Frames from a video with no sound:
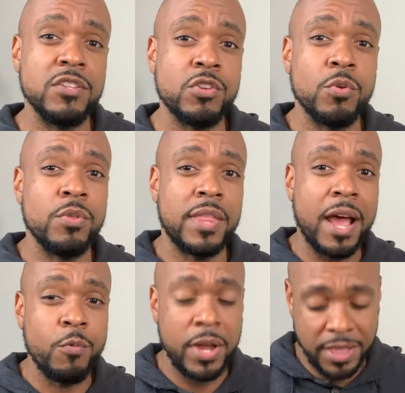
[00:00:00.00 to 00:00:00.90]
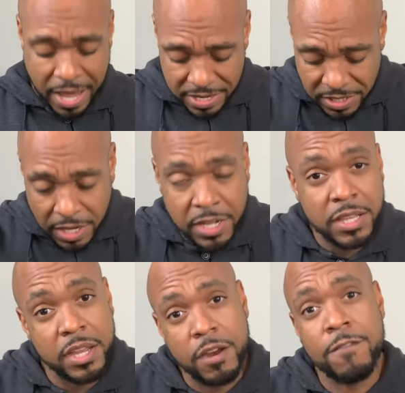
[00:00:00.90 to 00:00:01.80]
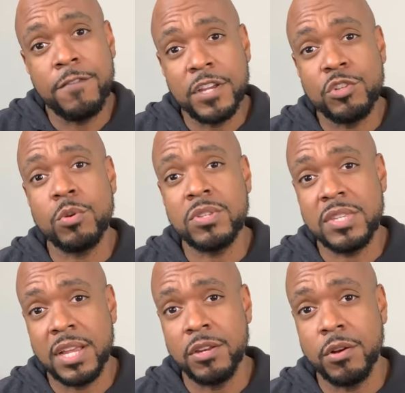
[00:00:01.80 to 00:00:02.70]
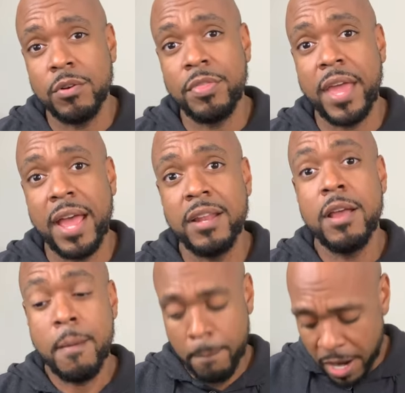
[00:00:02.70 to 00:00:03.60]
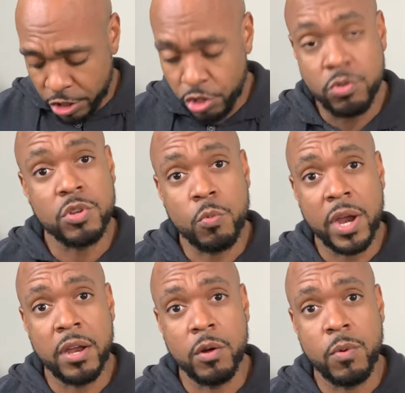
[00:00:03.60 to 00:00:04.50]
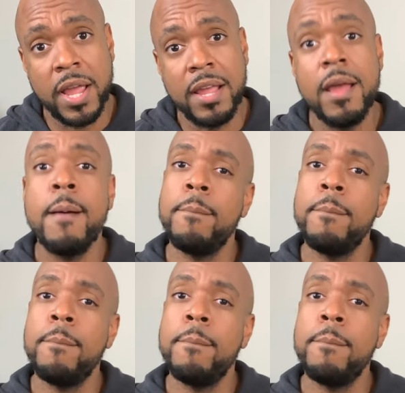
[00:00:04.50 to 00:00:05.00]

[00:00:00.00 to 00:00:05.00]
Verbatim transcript: So that way, that is a clear visual signal that my shoes are wearing away,